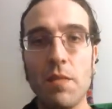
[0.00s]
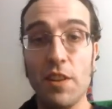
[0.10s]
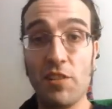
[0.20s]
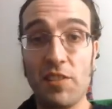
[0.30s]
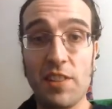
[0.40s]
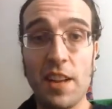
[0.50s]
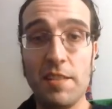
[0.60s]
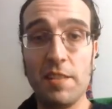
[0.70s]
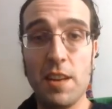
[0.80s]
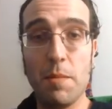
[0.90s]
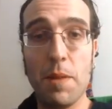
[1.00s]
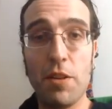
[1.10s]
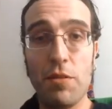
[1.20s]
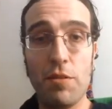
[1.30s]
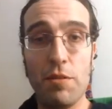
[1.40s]
Feels like something's in your
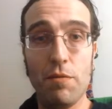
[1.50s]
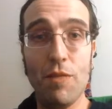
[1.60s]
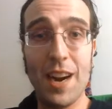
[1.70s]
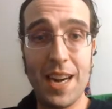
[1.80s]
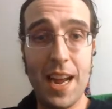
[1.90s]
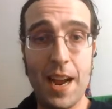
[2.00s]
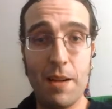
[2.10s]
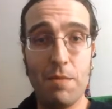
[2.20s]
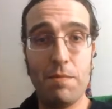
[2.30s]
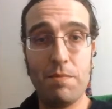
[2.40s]
mouth right now.